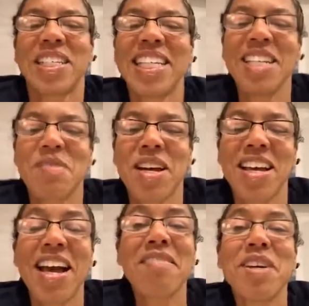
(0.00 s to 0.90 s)

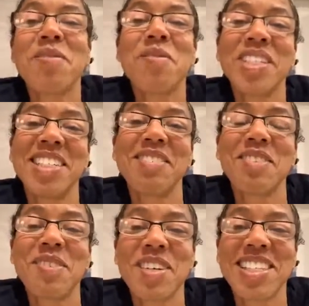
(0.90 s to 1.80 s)
Anyway, have a
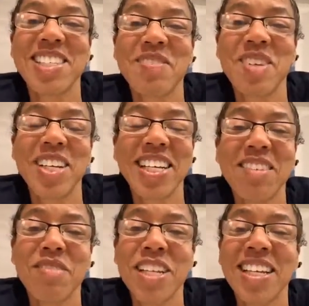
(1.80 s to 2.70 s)
wonderful rest of your
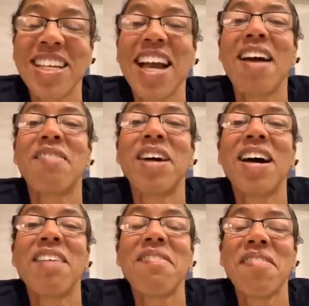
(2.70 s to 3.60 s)
evening. Have
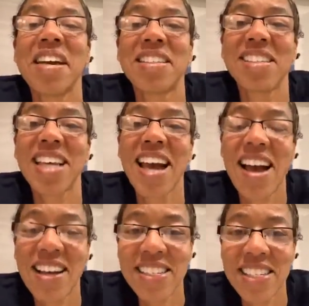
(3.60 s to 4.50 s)
a
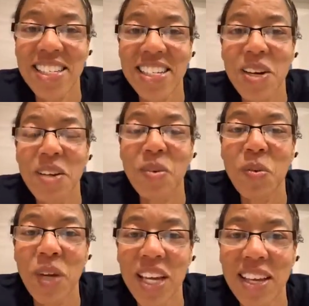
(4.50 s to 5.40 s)
fantastic
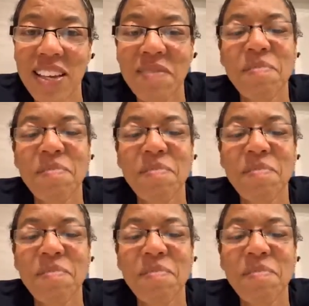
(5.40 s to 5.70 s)
week.